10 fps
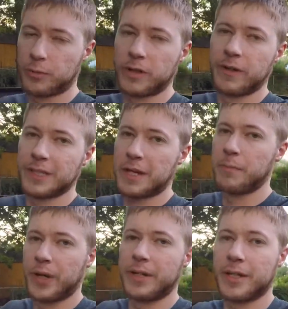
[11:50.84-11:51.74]
whenever I say
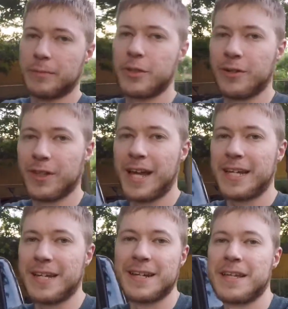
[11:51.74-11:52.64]
buttoned up to your
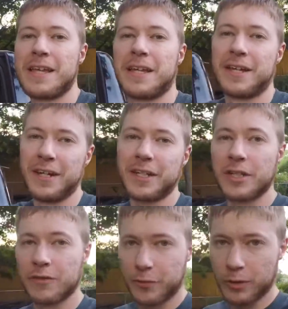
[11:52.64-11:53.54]
liking, connecting
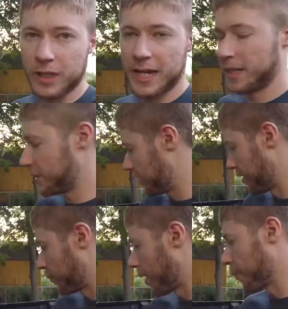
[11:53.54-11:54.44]
your fuel lines in the
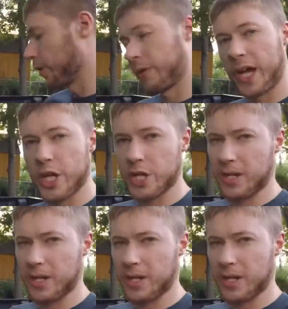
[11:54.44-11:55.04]
proper location,